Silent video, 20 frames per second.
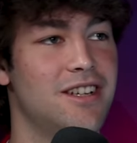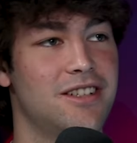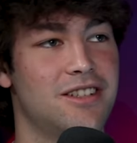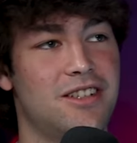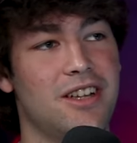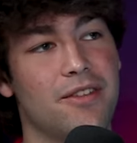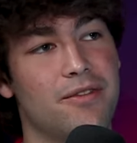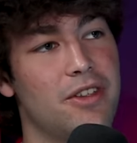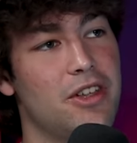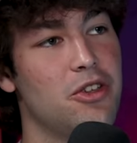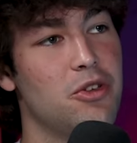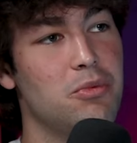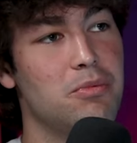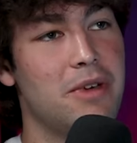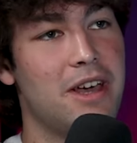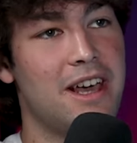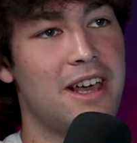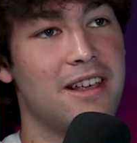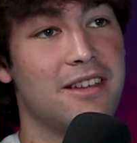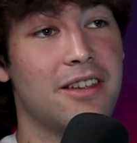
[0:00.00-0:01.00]
stuff that you
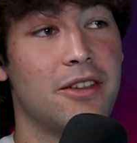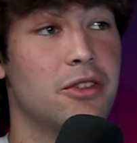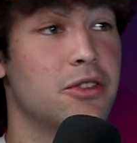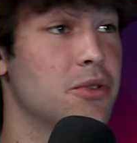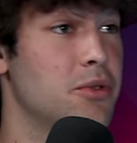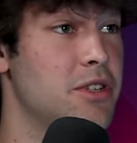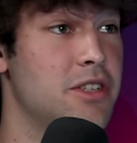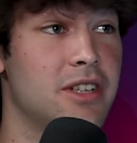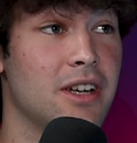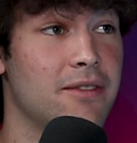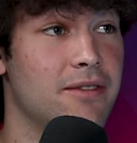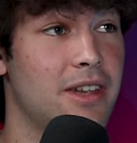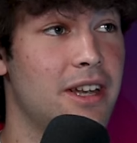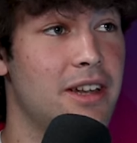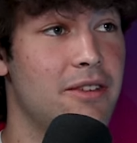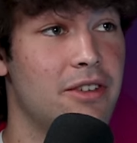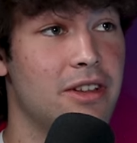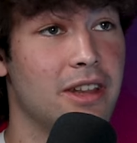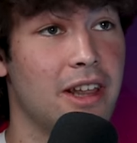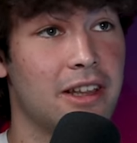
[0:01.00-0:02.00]
miss, and there's always stuff
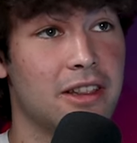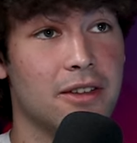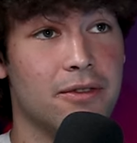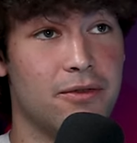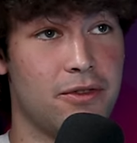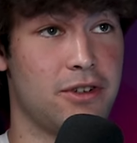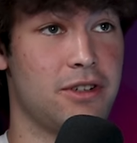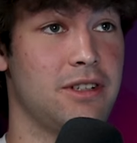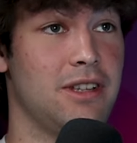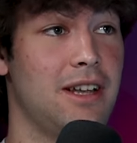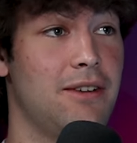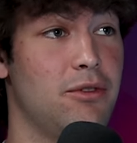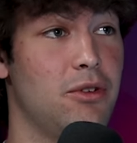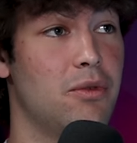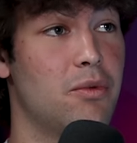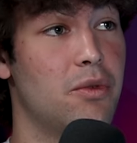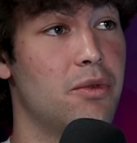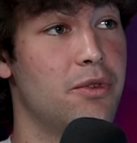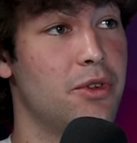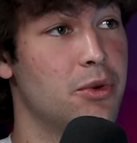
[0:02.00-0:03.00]
that even like the first level
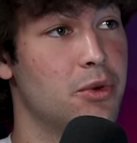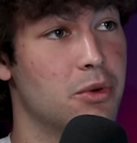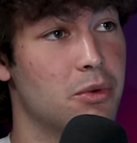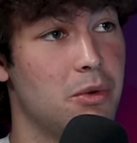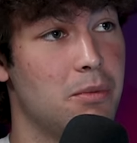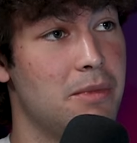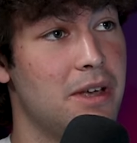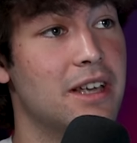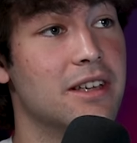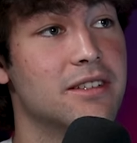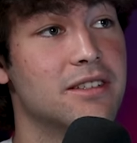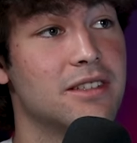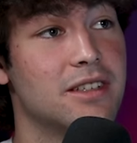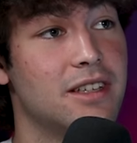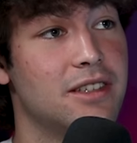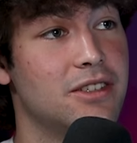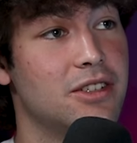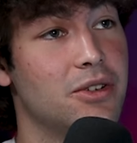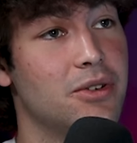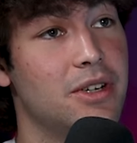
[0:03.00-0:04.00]
of reviewer will miss.
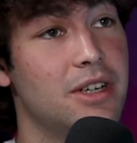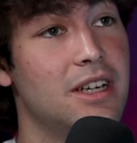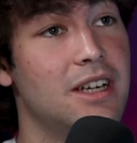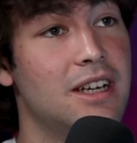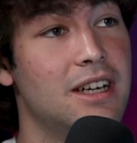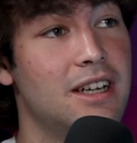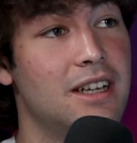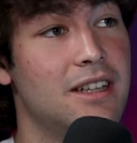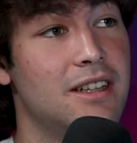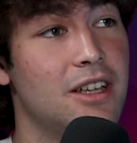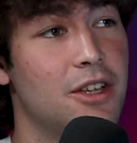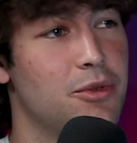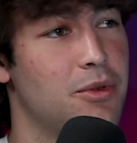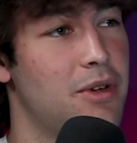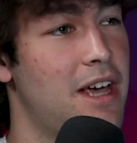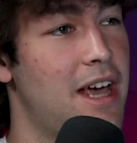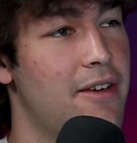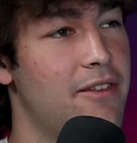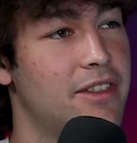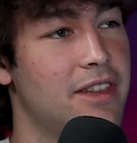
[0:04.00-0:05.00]
And so that's
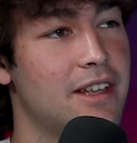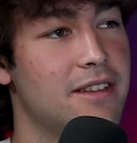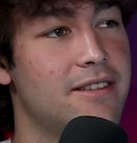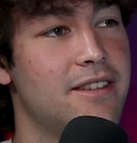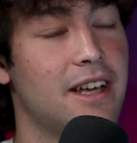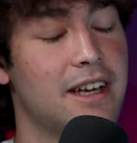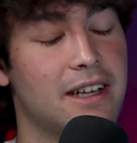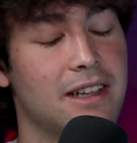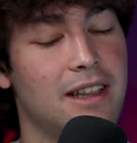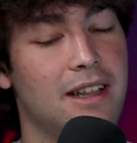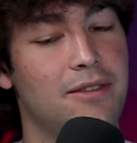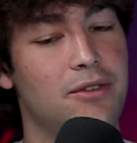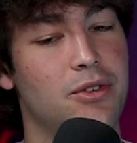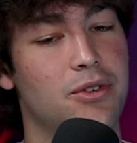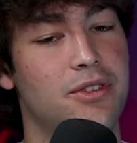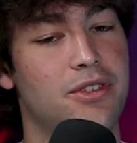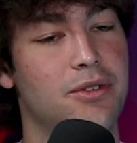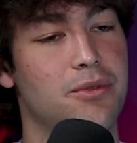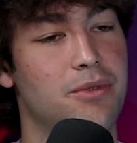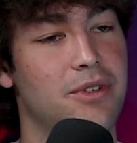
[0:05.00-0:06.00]
why having that second
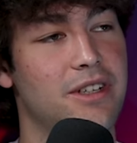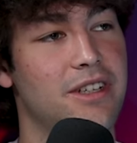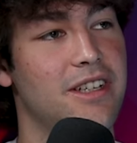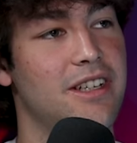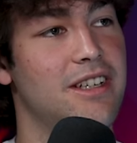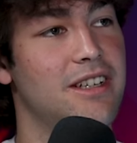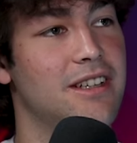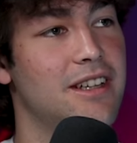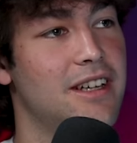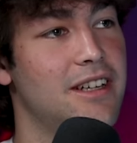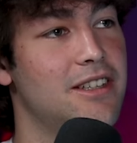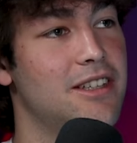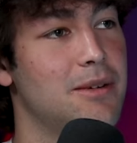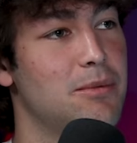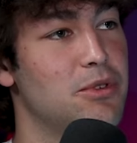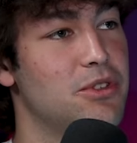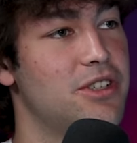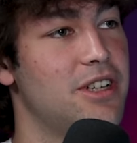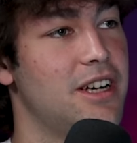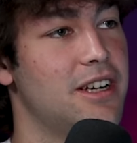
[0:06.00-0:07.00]
level to really like
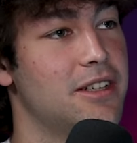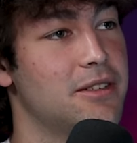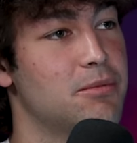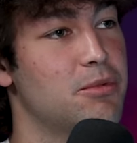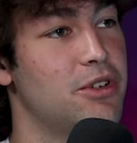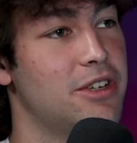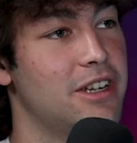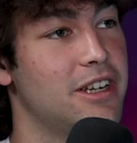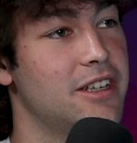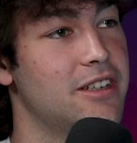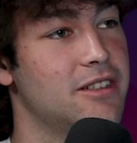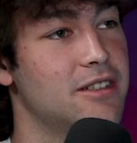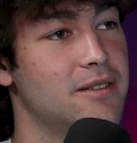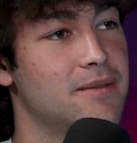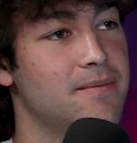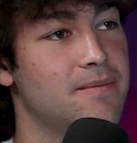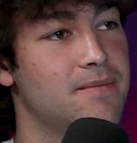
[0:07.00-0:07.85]
double check is pretty nice.